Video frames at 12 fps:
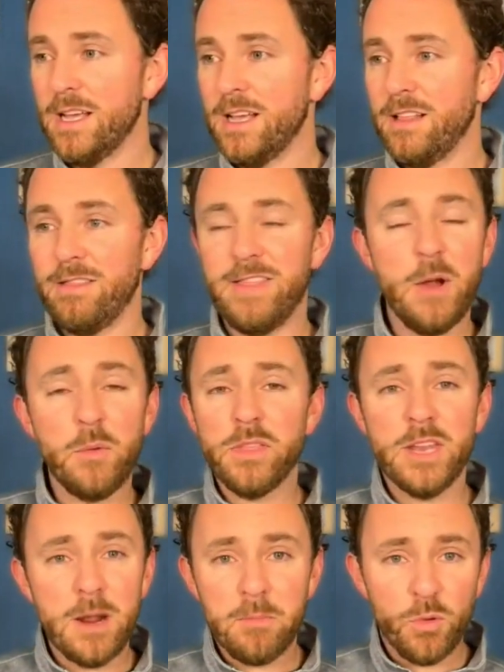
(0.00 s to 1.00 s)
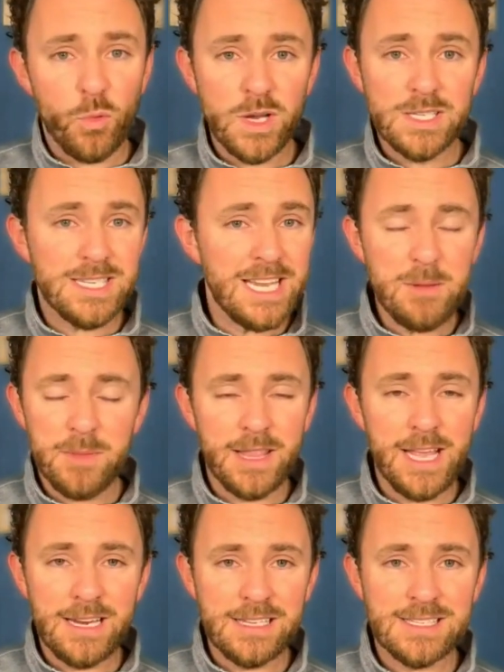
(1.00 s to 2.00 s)
They were the number one team in
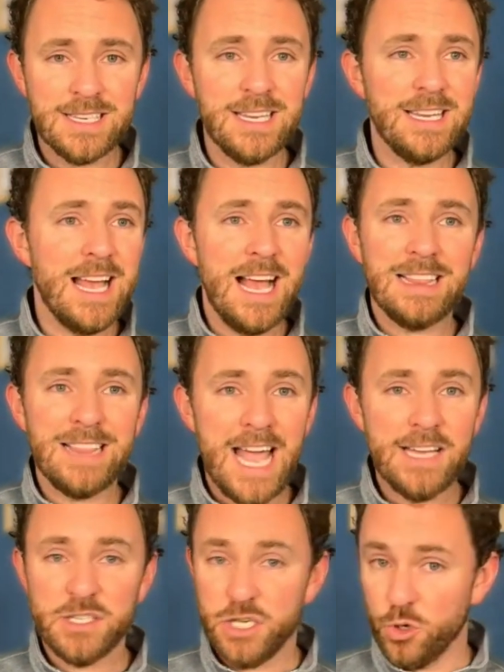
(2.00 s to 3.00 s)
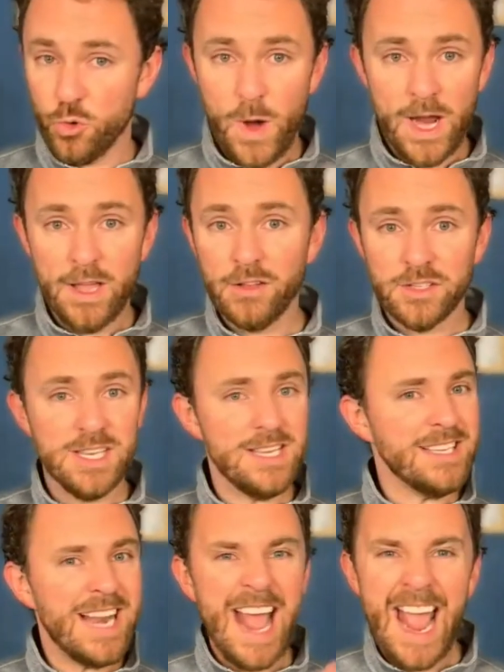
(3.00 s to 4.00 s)
the NEC last year, regular
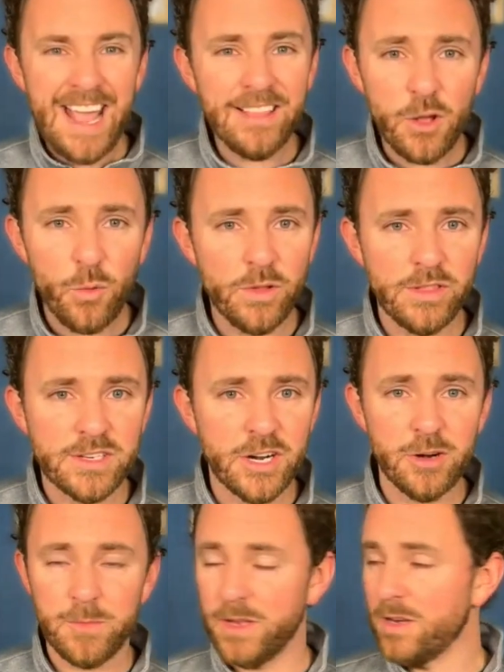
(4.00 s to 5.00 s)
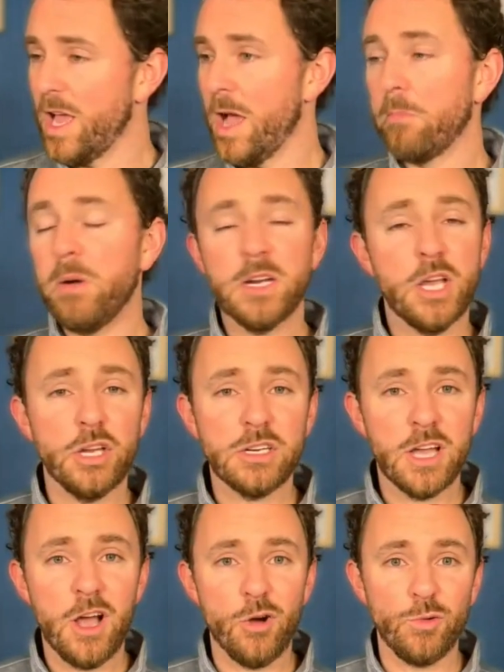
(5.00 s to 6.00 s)
season, and they won the tournament, but couldn't
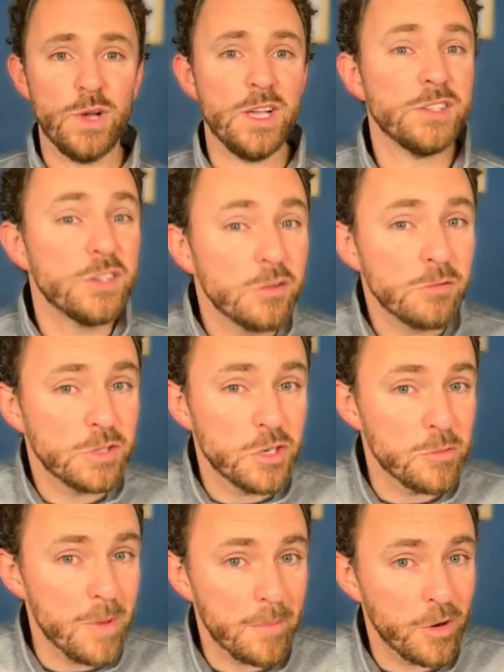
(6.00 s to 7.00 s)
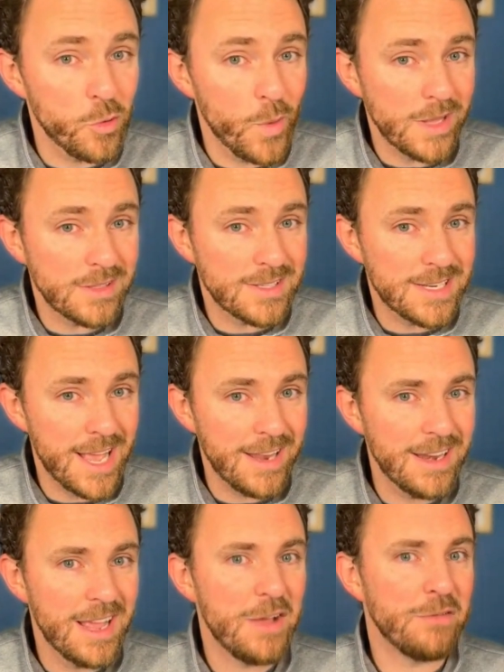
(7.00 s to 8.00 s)
go. So do you remember who went instead?
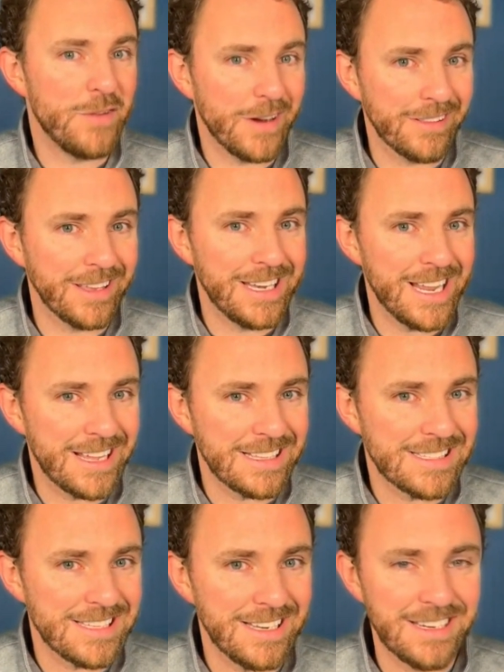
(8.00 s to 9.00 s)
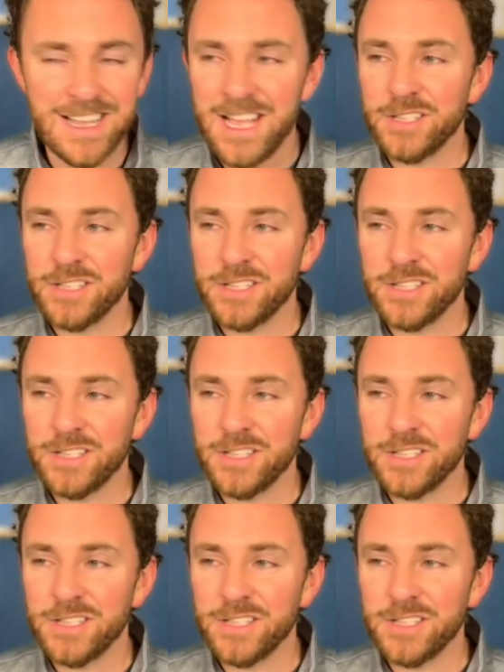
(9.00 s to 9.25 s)
Fairleigh Dickinson.